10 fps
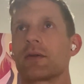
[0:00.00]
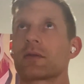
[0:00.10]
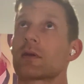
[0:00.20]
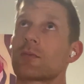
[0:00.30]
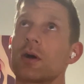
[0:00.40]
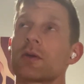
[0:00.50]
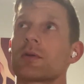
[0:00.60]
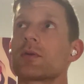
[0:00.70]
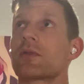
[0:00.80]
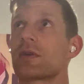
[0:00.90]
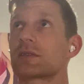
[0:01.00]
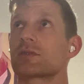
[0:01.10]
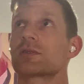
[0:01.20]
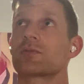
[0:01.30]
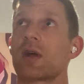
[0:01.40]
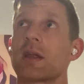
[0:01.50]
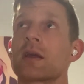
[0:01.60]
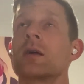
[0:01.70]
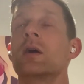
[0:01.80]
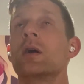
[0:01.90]
And they're like, well, you're doing thrusters and
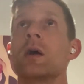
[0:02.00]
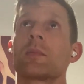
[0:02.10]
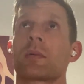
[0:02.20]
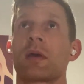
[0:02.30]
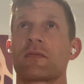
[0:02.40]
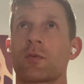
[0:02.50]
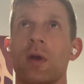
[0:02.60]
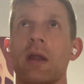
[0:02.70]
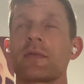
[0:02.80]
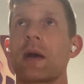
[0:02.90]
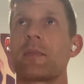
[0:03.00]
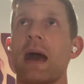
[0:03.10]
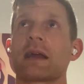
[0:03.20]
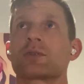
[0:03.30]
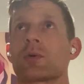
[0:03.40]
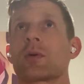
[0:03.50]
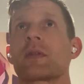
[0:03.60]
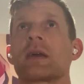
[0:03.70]
running, probably have to run out that back door.